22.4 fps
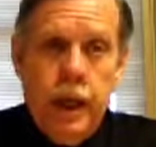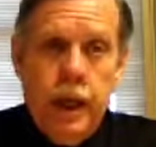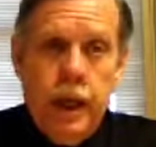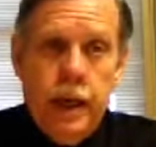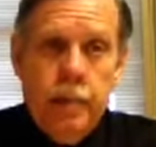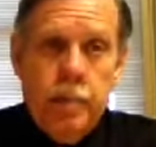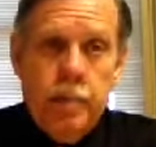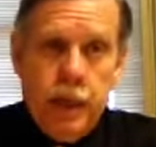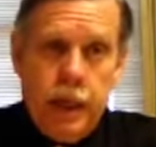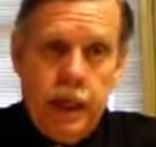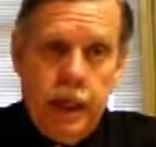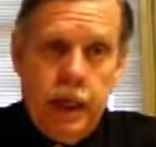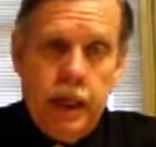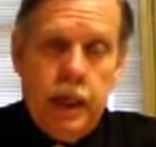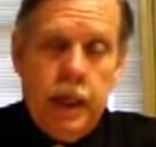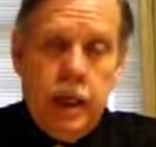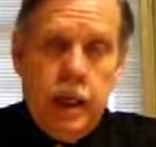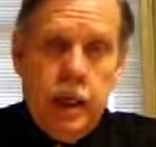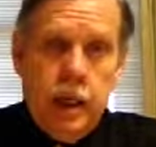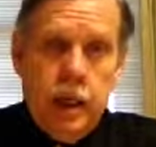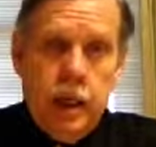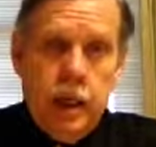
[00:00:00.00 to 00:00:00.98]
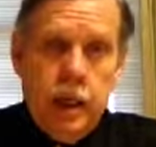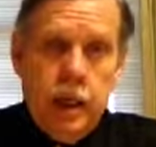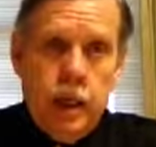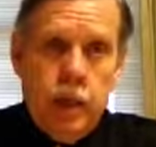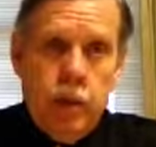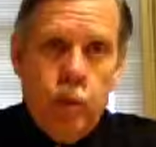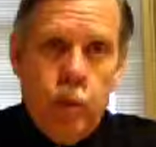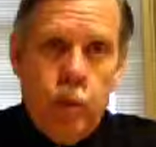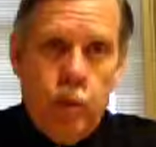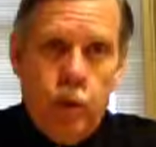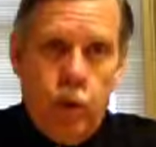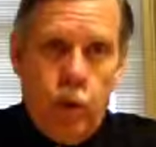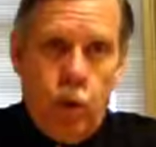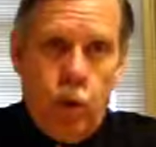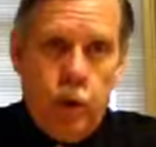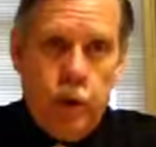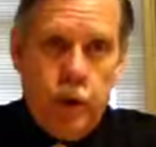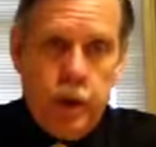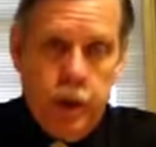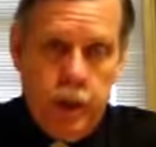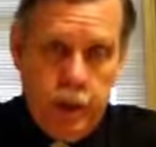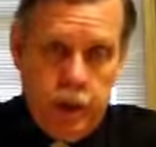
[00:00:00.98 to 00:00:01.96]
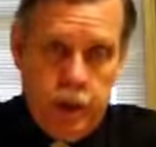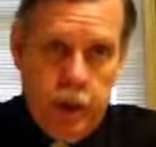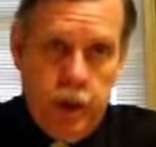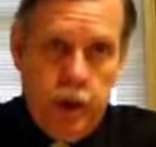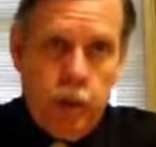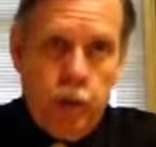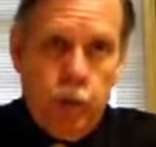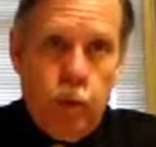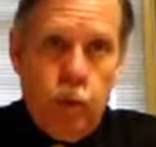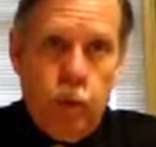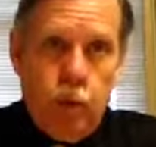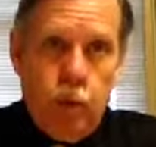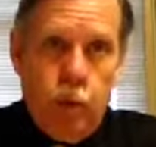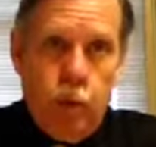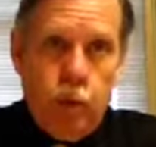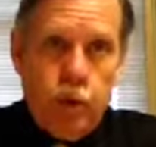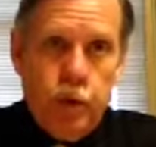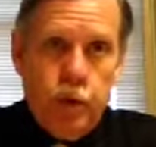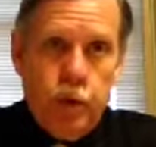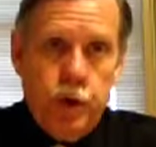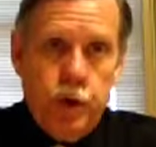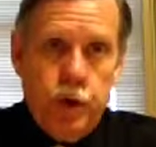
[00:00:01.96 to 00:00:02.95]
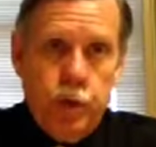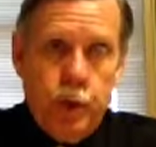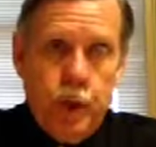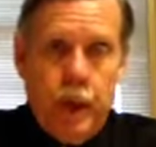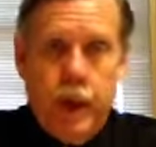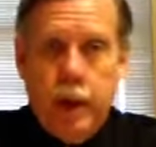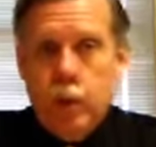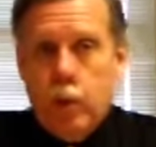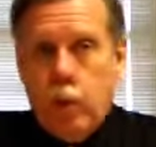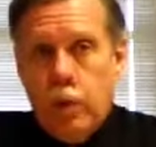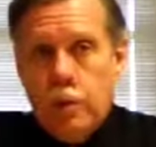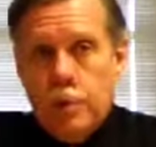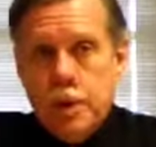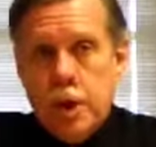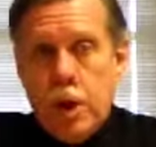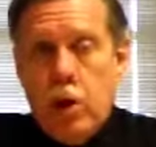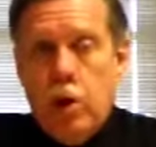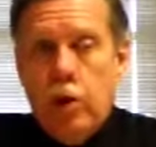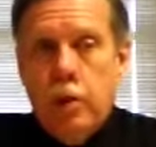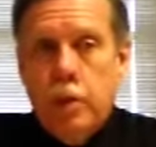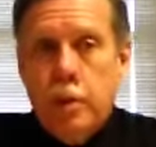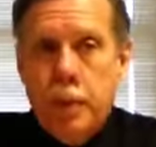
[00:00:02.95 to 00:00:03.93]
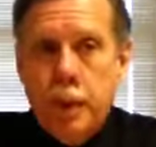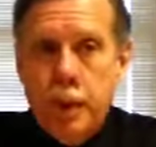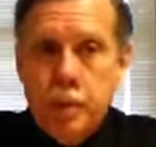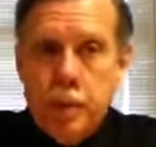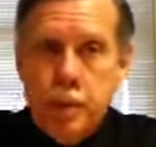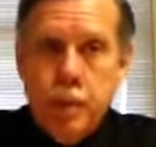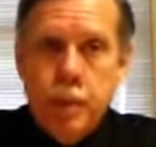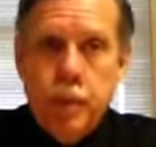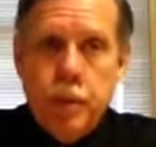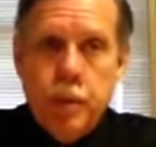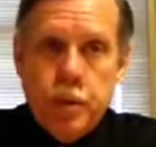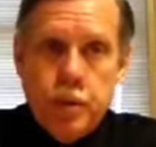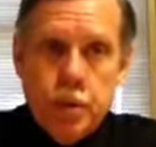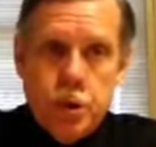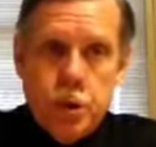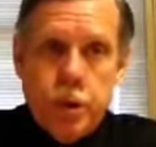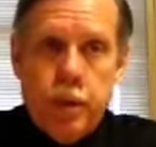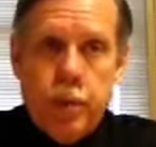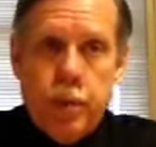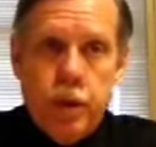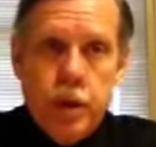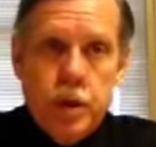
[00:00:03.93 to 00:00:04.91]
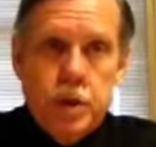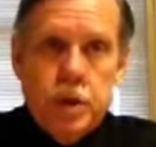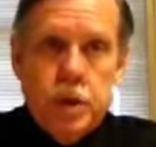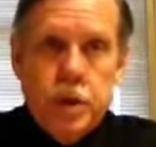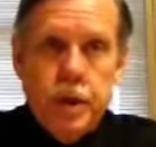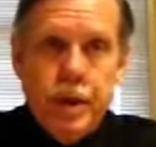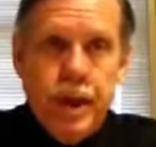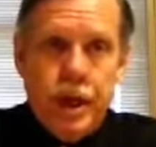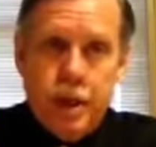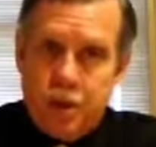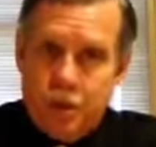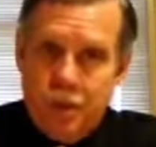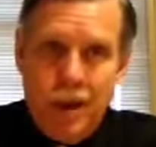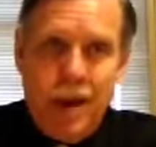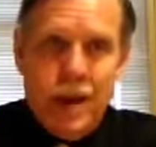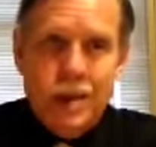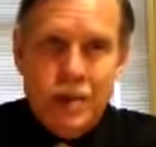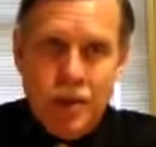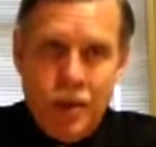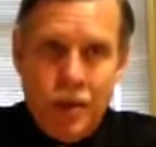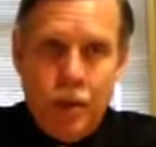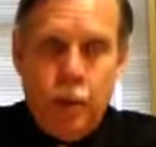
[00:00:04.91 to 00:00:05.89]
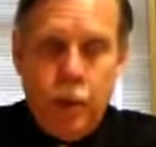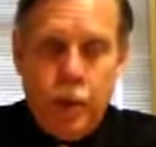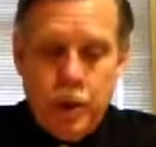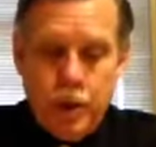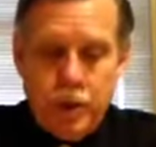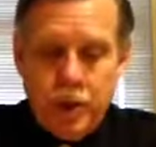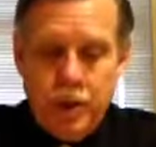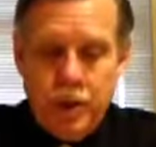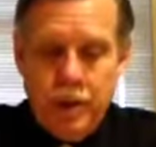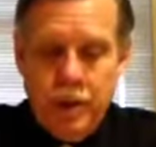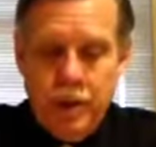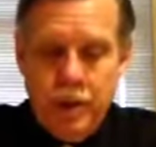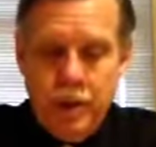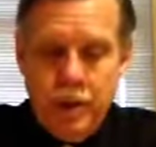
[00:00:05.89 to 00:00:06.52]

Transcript: Beginning in at the end of World War II, we had what was called the baby boomer generation. That's my generation.